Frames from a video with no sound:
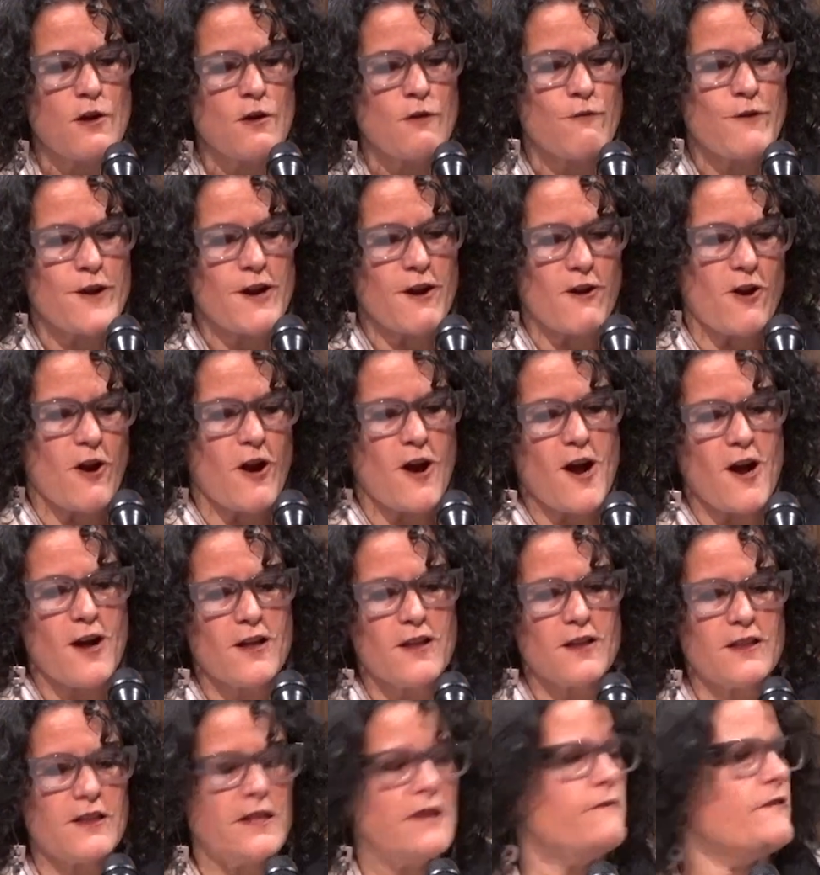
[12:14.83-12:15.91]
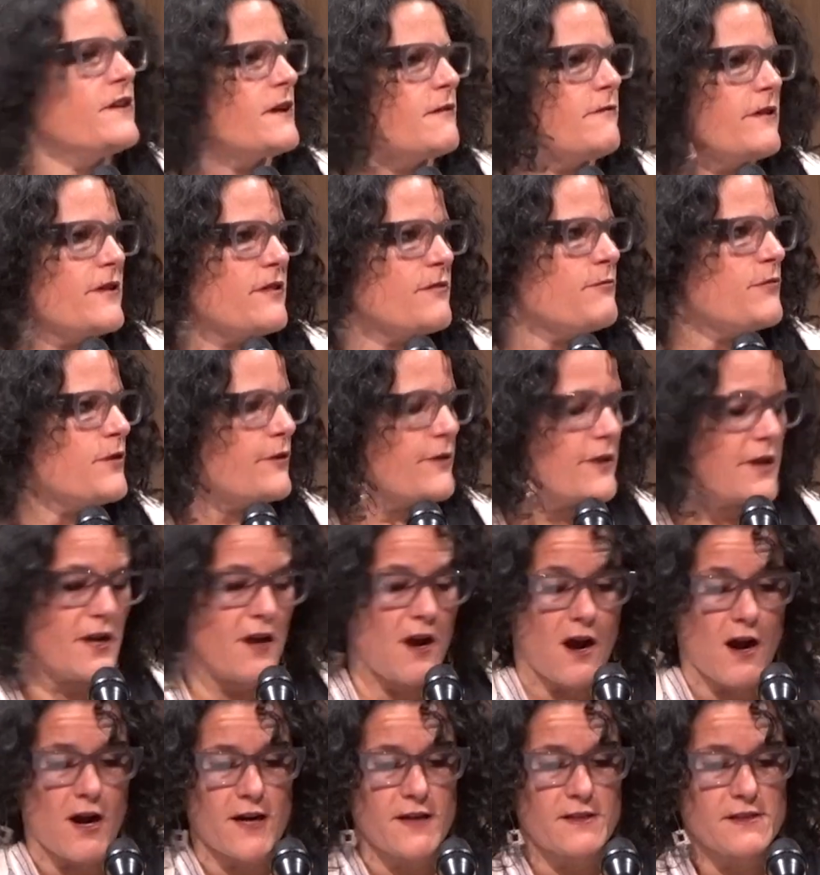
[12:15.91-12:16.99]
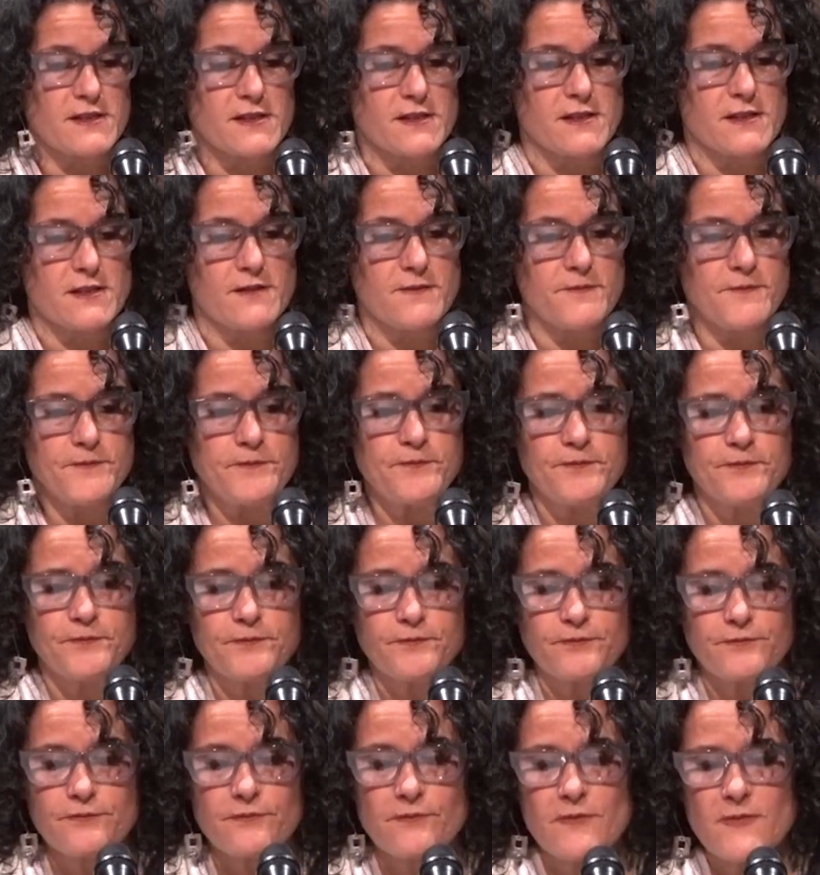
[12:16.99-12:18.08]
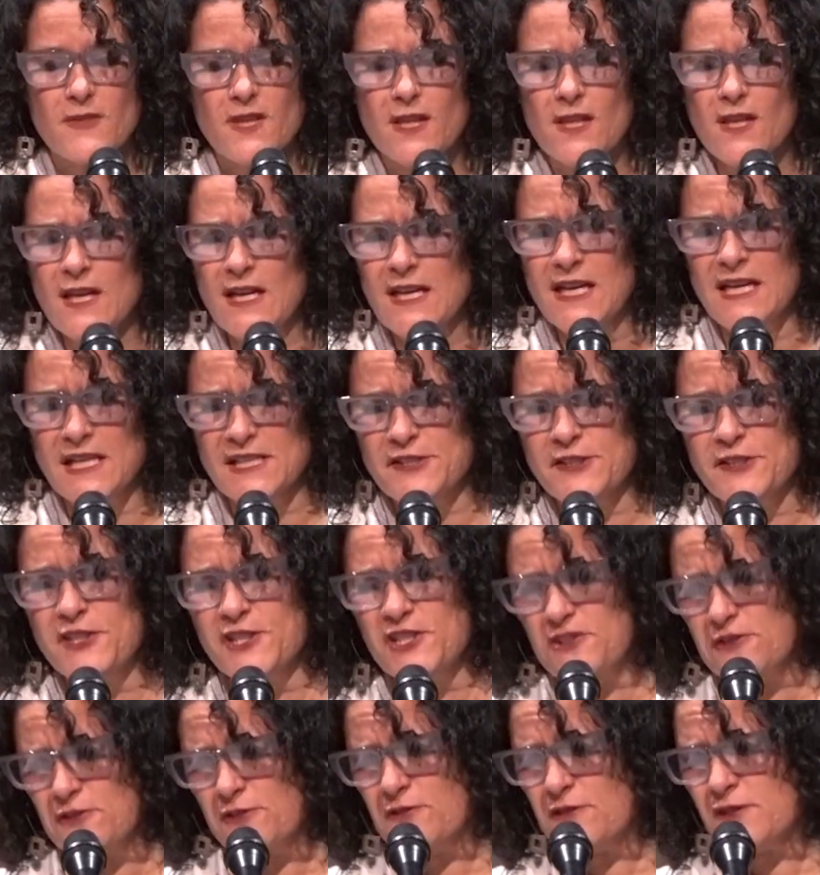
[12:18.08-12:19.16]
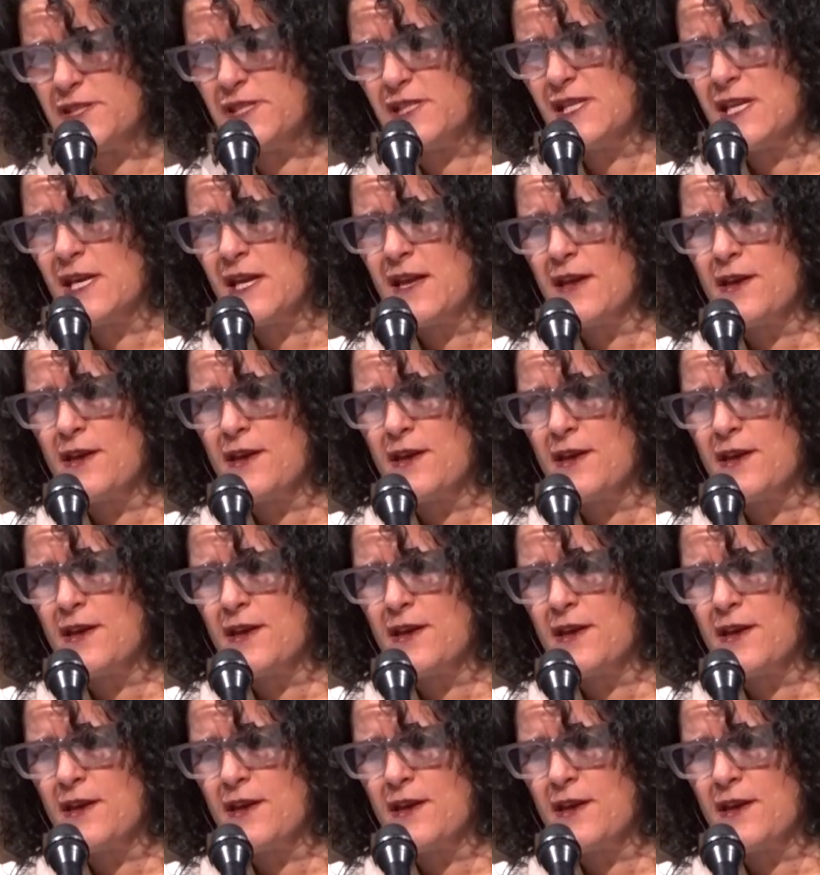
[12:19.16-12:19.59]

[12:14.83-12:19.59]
We are all living with broken hearts. And as Jews,